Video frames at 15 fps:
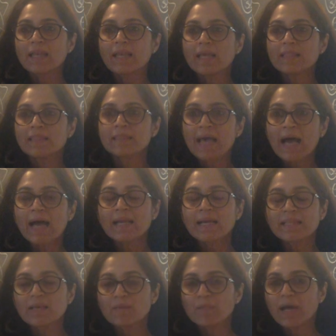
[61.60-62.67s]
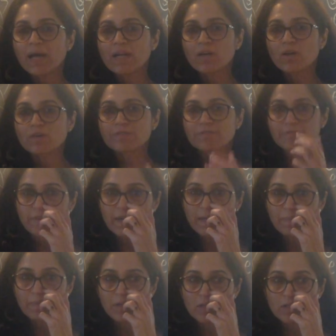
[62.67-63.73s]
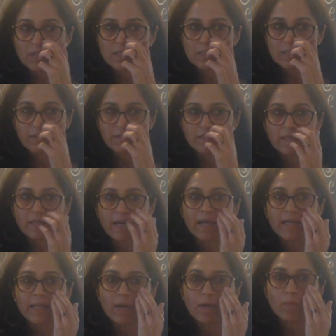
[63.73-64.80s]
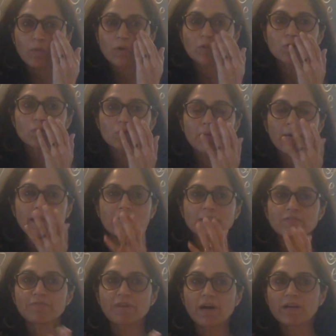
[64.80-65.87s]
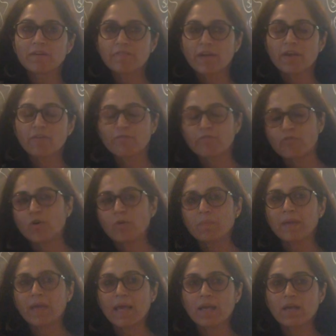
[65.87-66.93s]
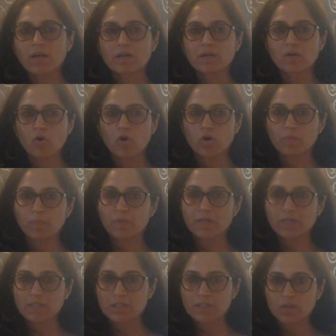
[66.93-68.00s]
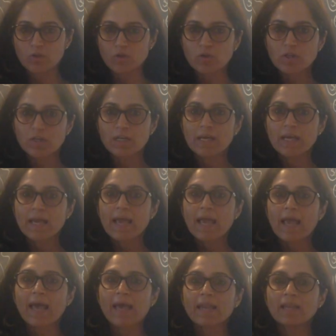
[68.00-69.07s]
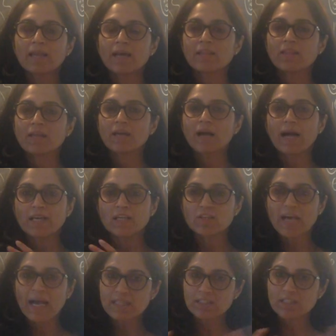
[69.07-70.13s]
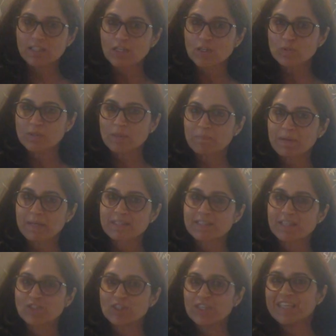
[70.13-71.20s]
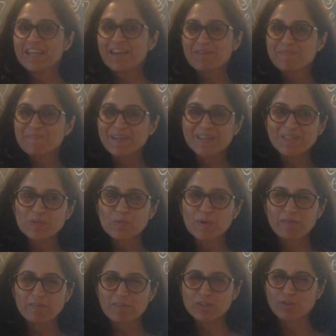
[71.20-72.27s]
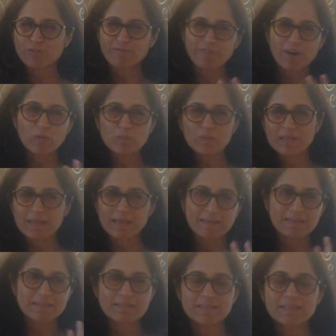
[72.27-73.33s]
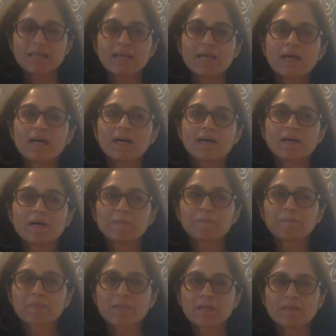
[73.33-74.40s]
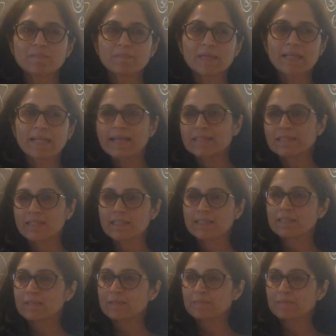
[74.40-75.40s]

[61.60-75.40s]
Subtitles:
in that I think we had a lot of fun because the idea was to get us far away from a corporate look, and I think I dragged Tithi to some places that she'd never been to, and we sort of found things, eclectic